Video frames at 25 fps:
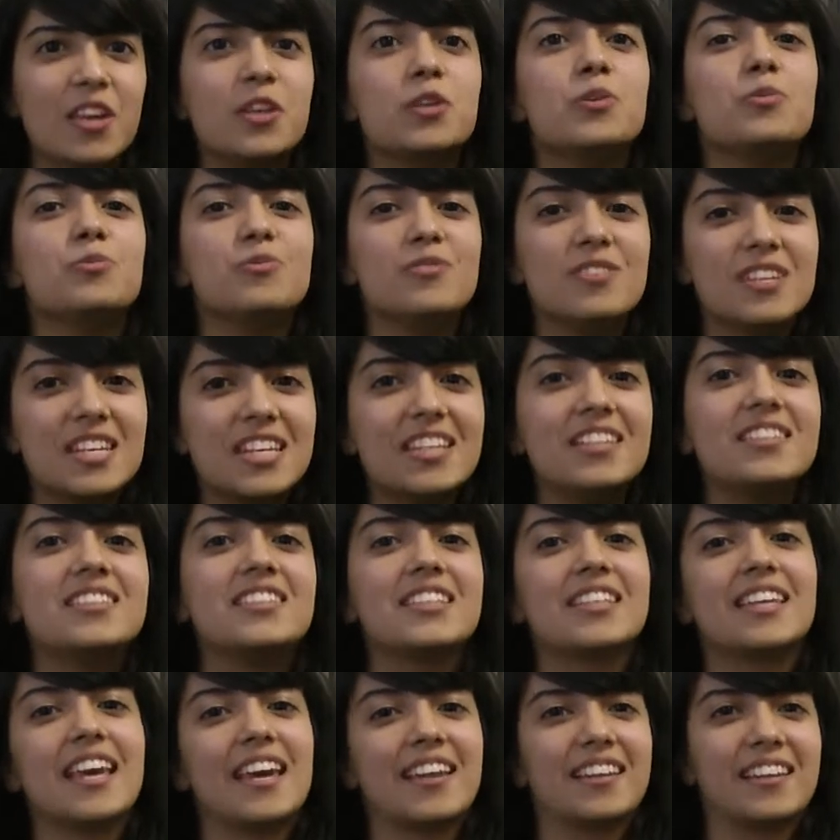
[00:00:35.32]
you need
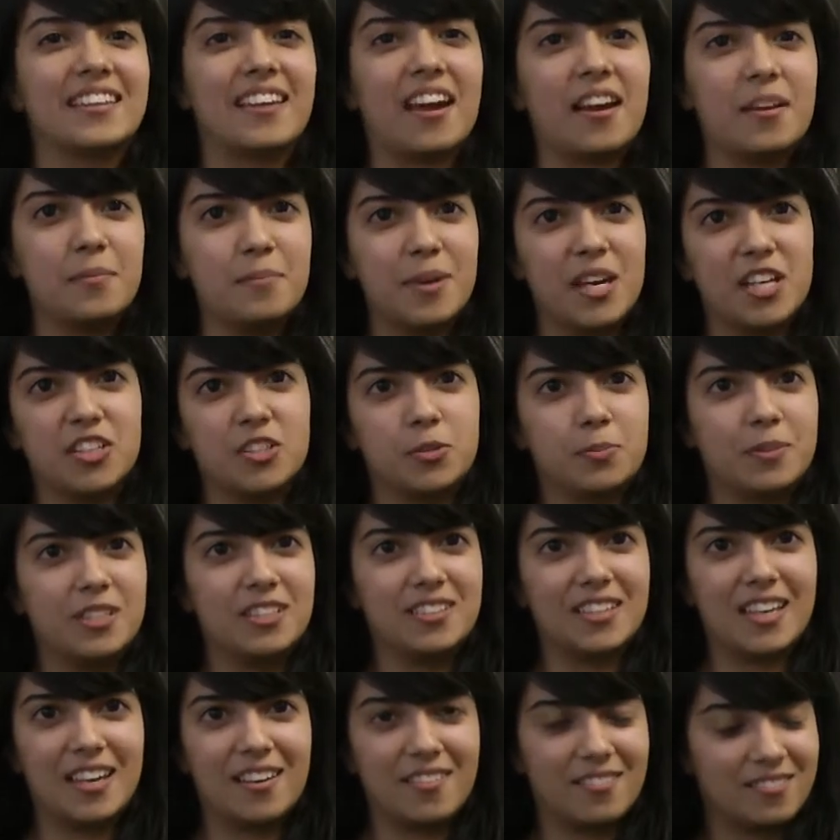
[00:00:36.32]
to get time management
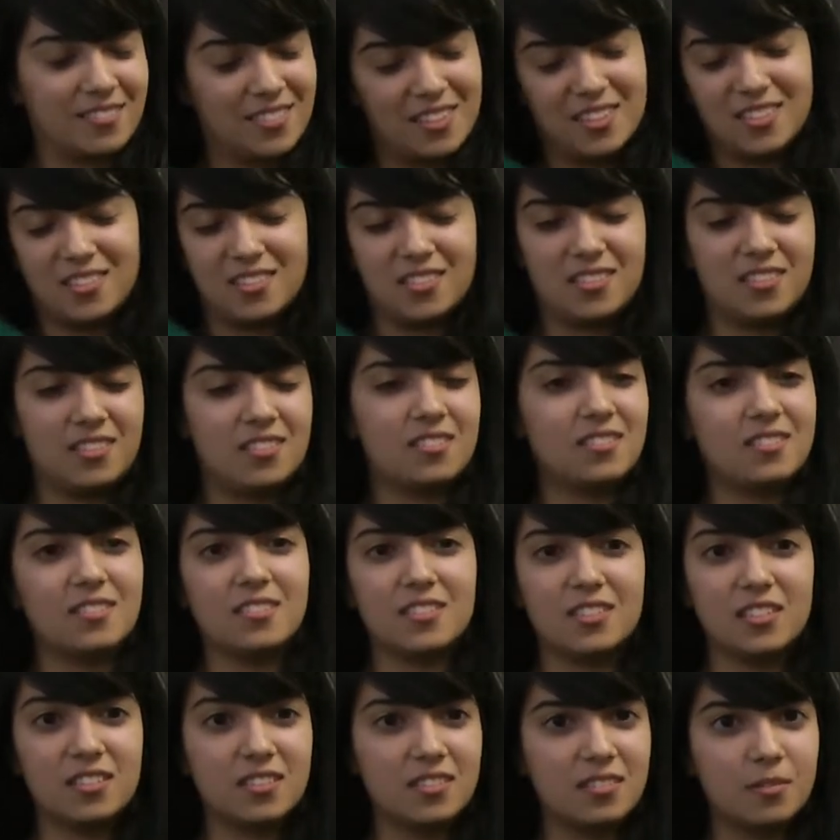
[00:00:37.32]
down because
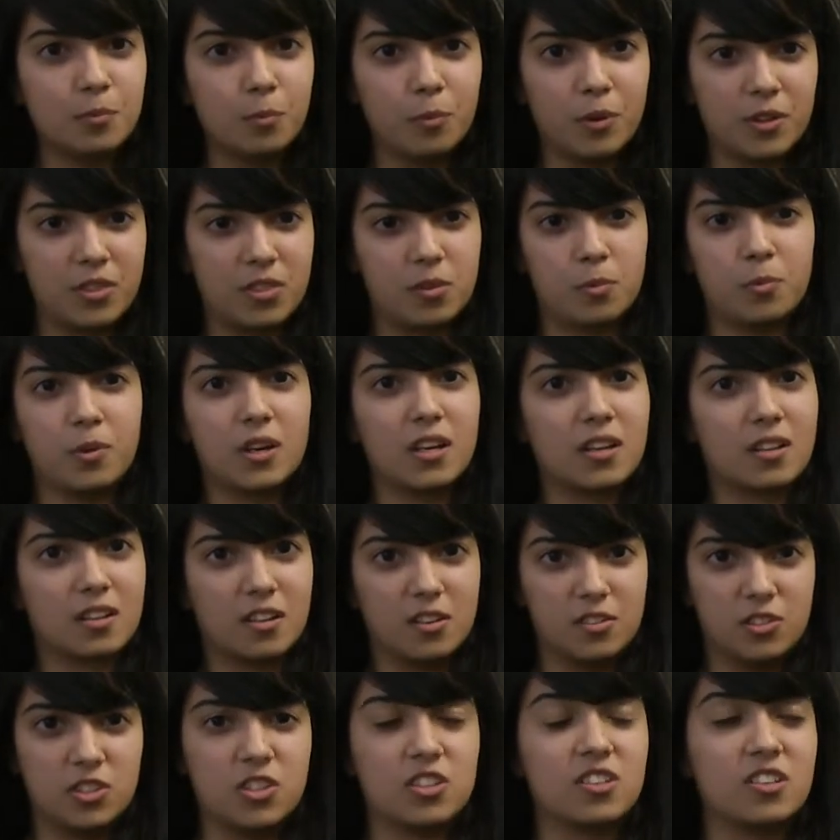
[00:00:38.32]
with the
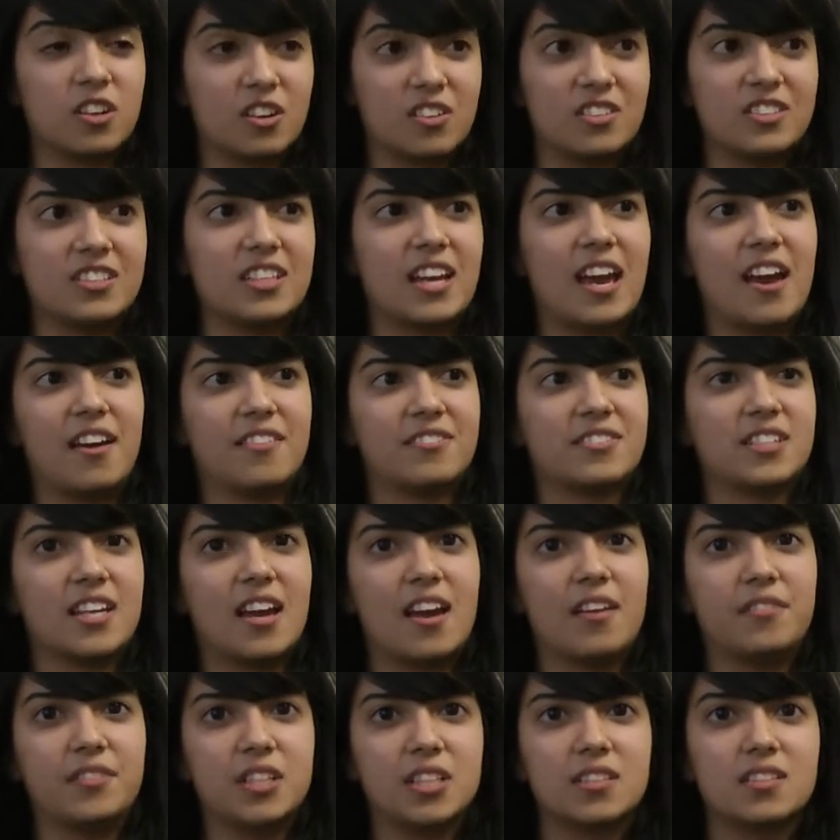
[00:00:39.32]
workload you're going to have to
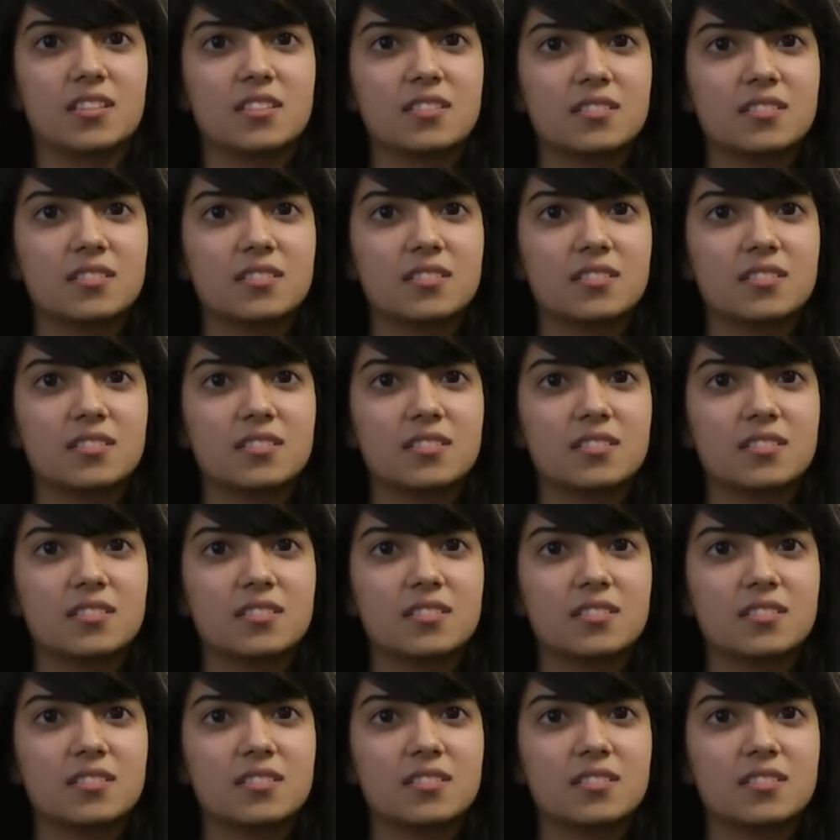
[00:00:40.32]
have it.